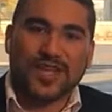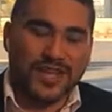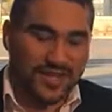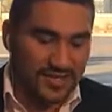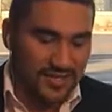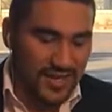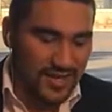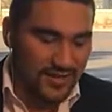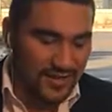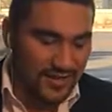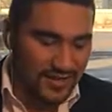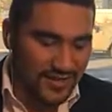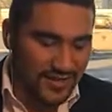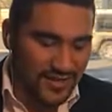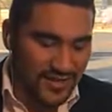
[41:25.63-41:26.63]
like
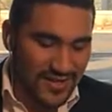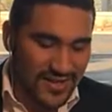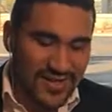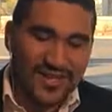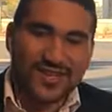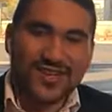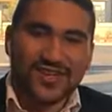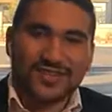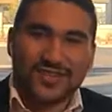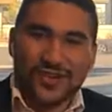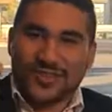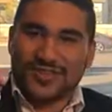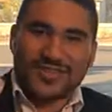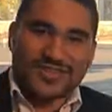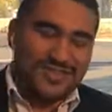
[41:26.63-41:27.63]
Nathyn.
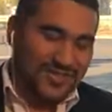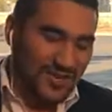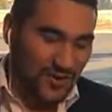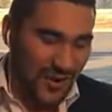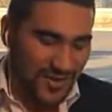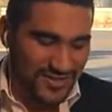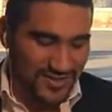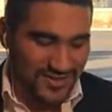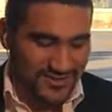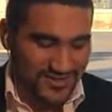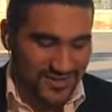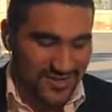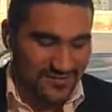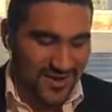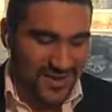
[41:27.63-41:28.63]
Dude, this is a question.
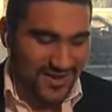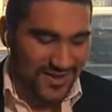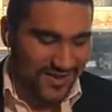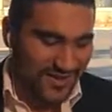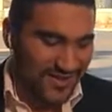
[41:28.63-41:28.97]
Get ready.